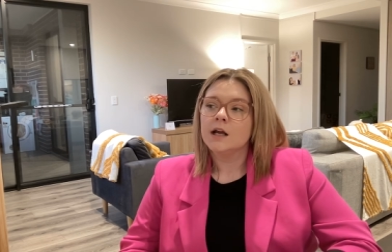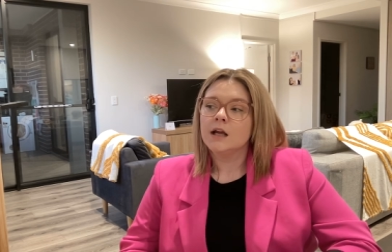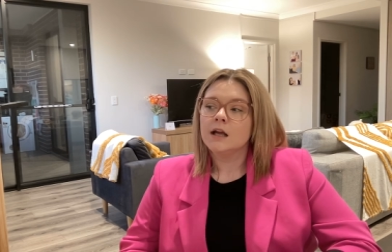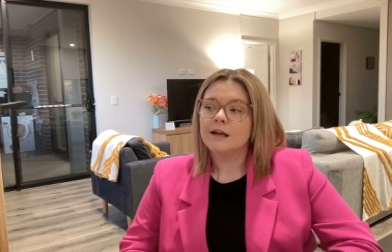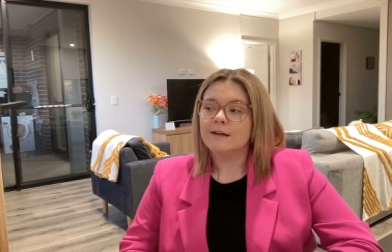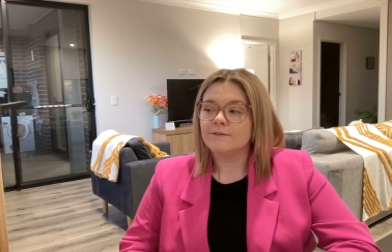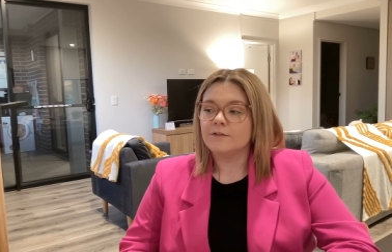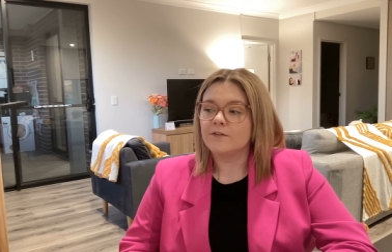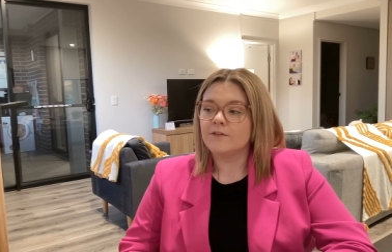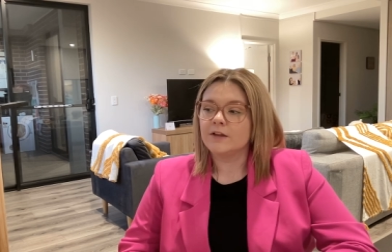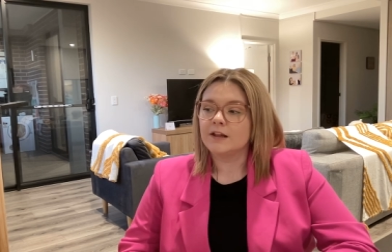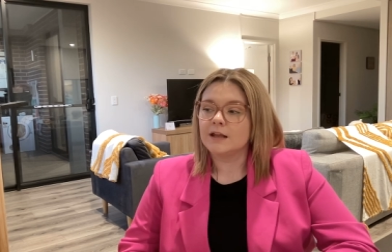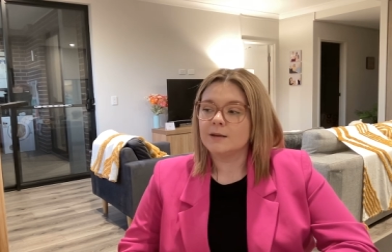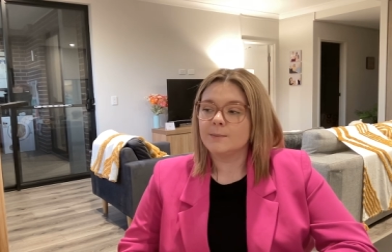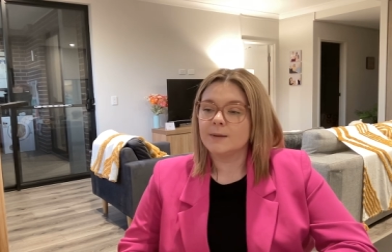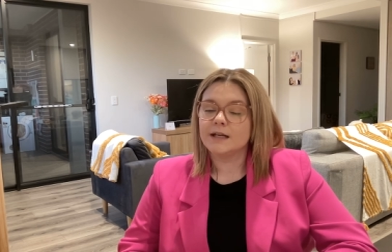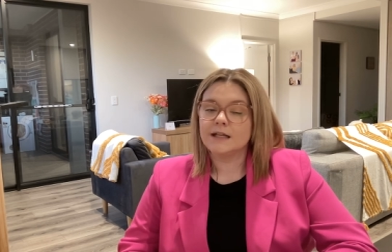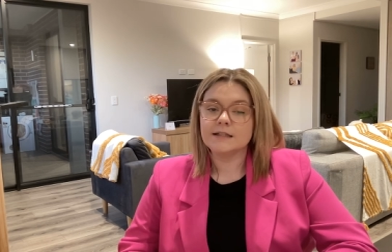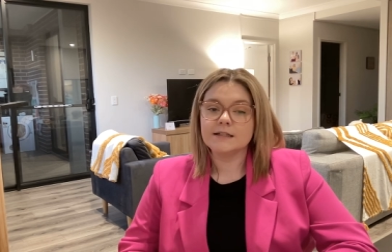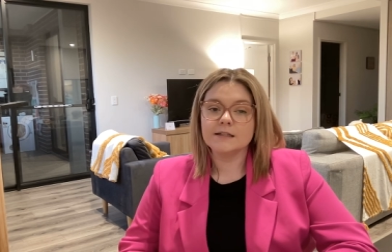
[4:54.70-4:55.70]
if you're feeling a
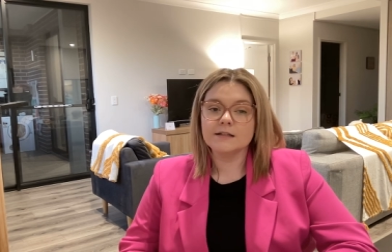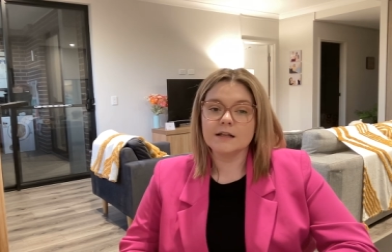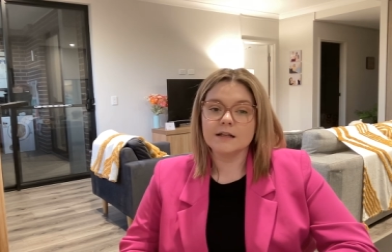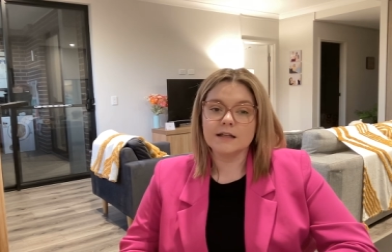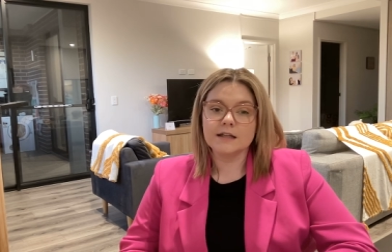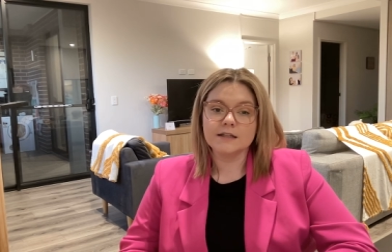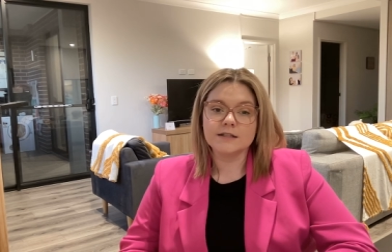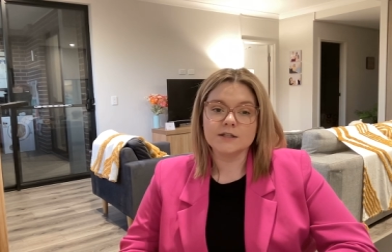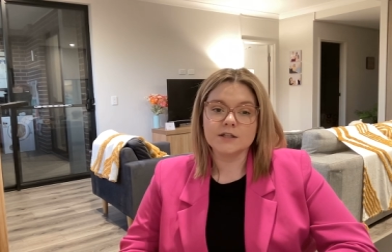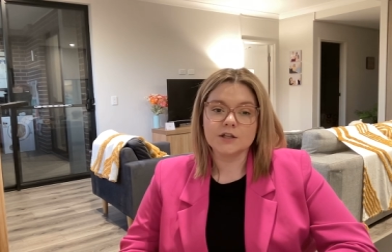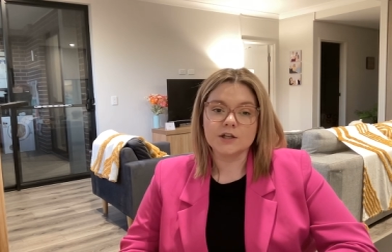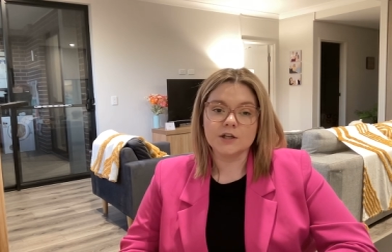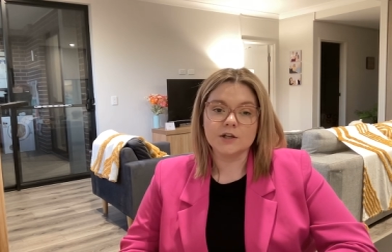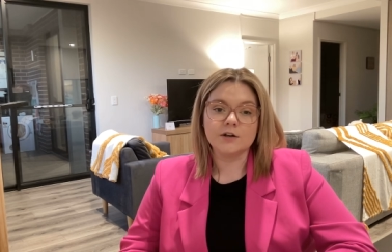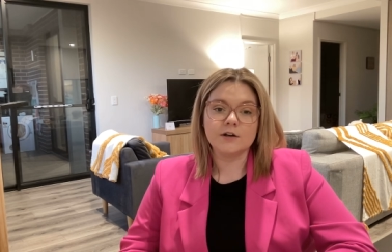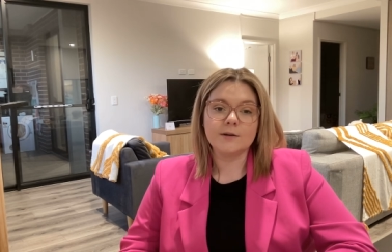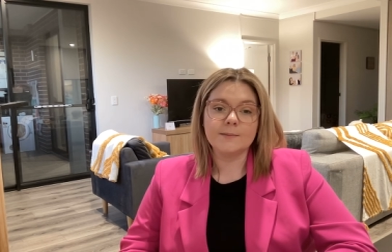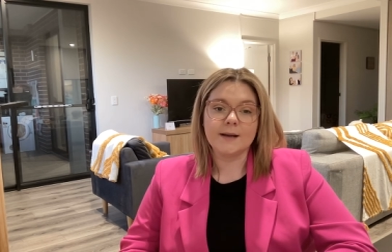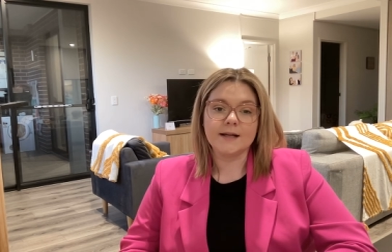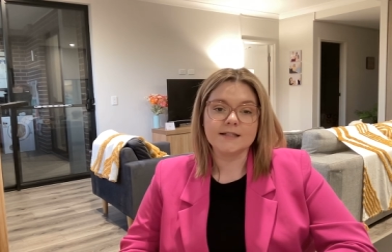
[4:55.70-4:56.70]
bit in,
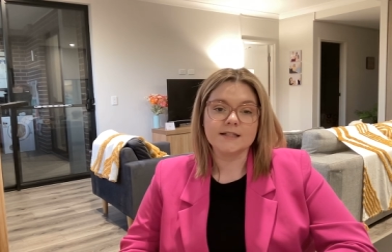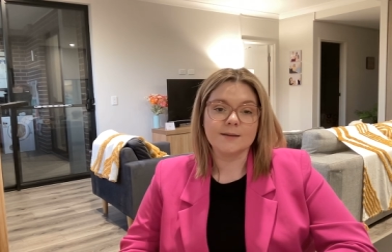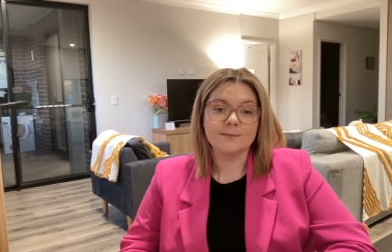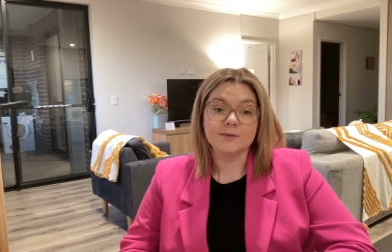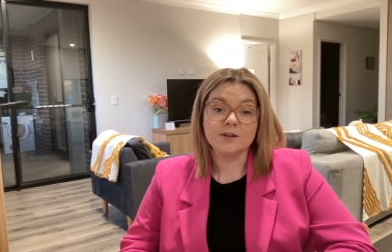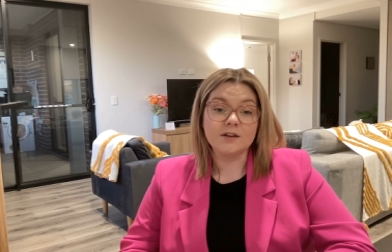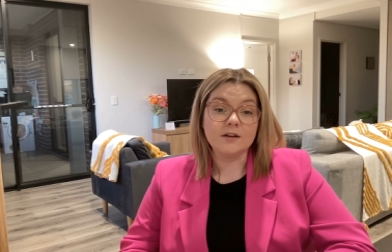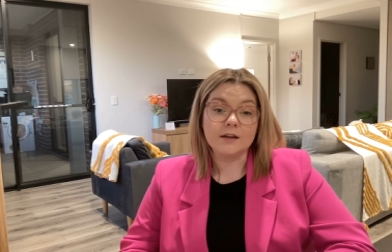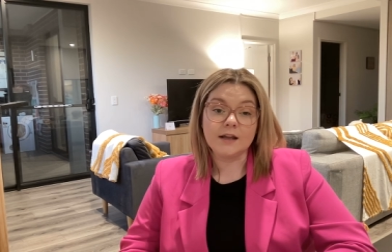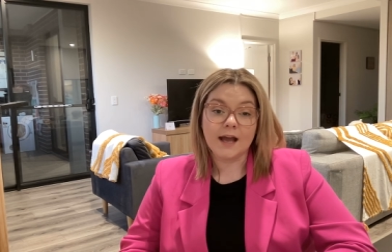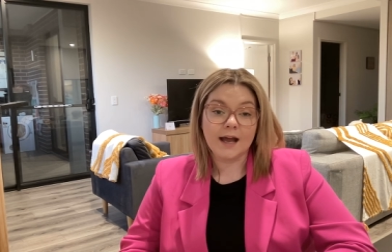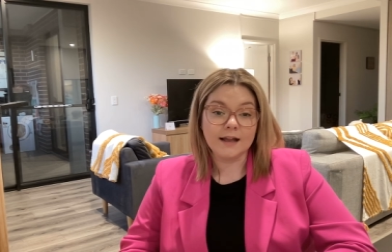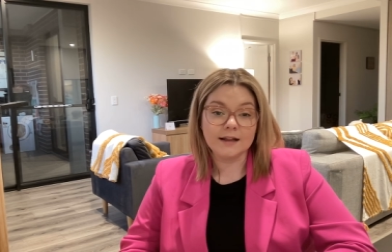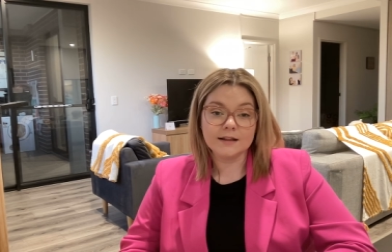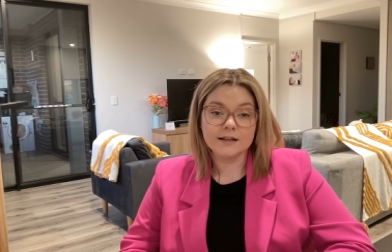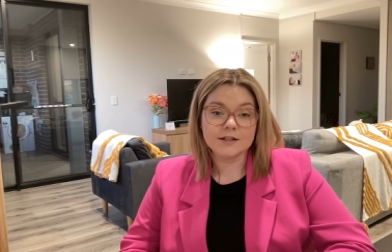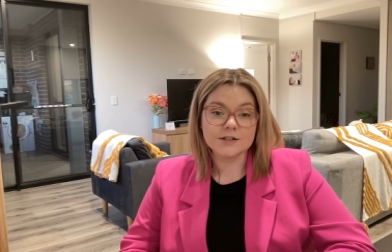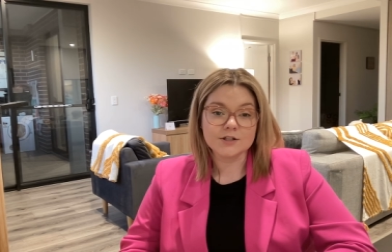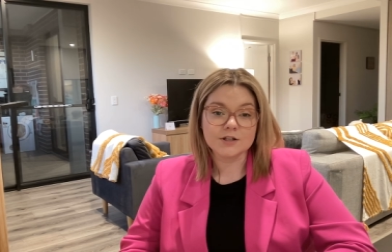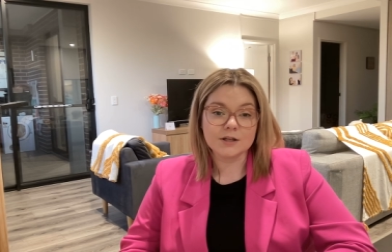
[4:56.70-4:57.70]
insecure about something, you can
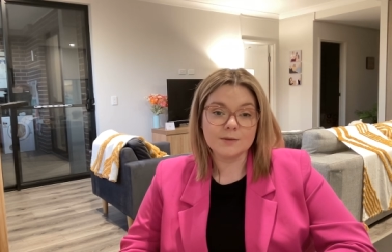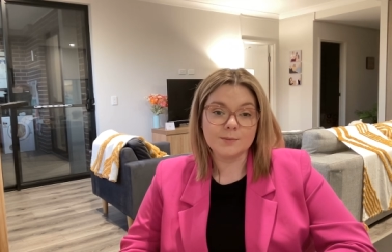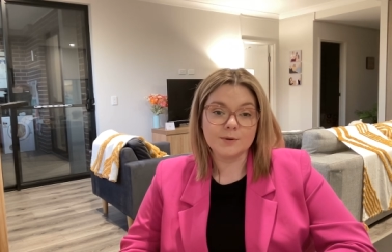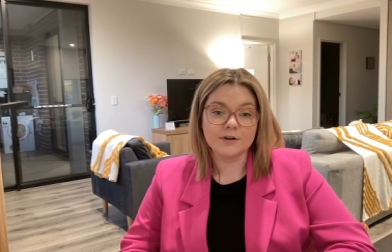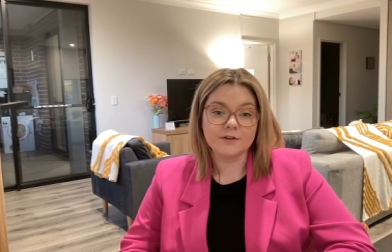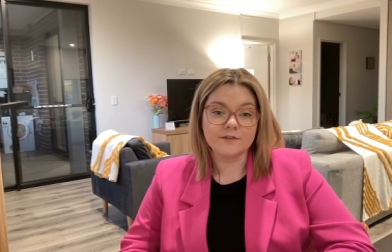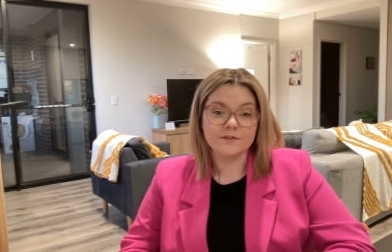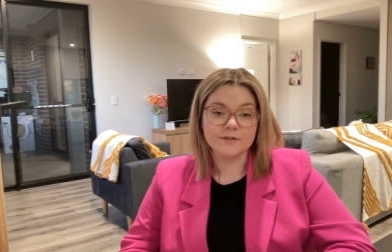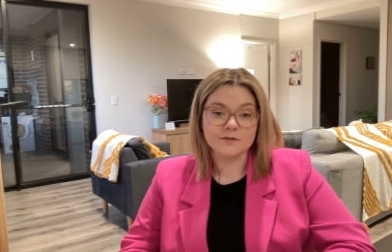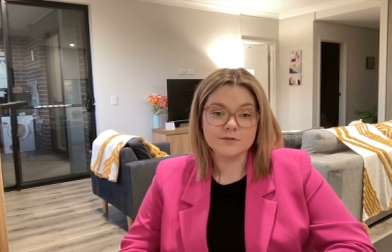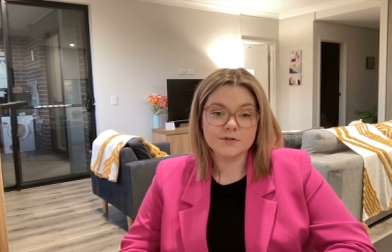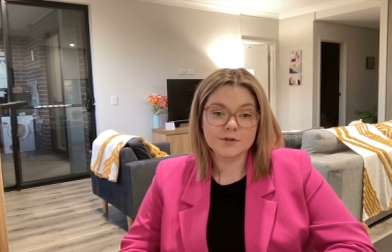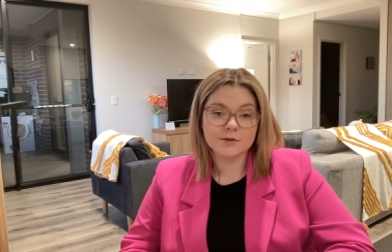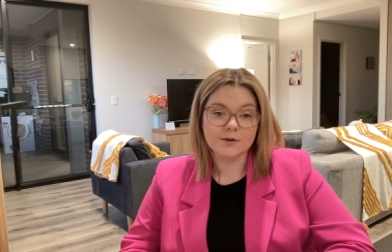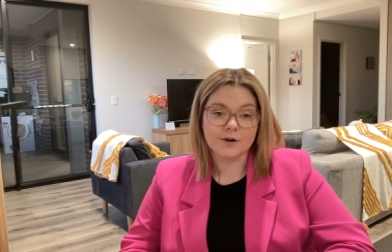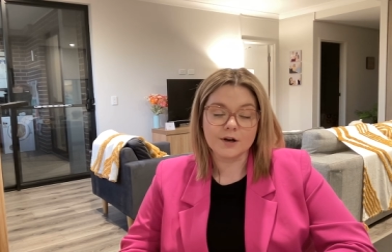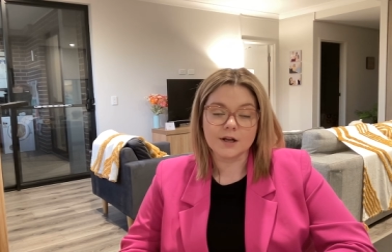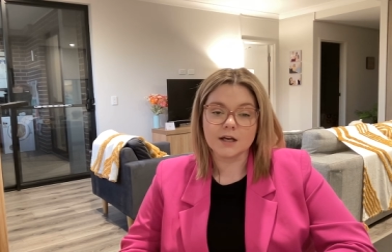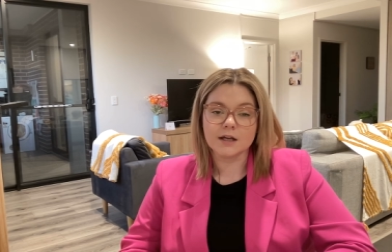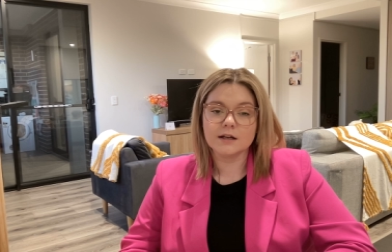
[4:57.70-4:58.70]
literally put a filter
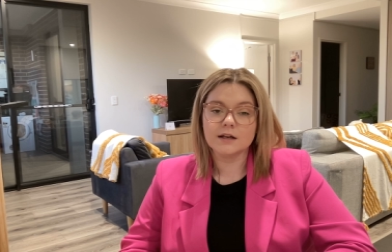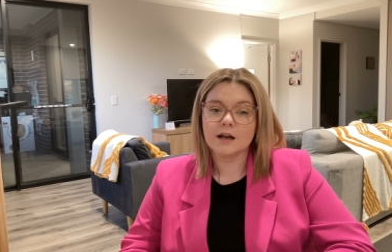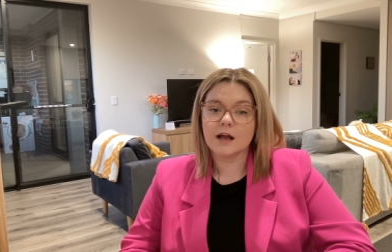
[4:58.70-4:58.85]
on it.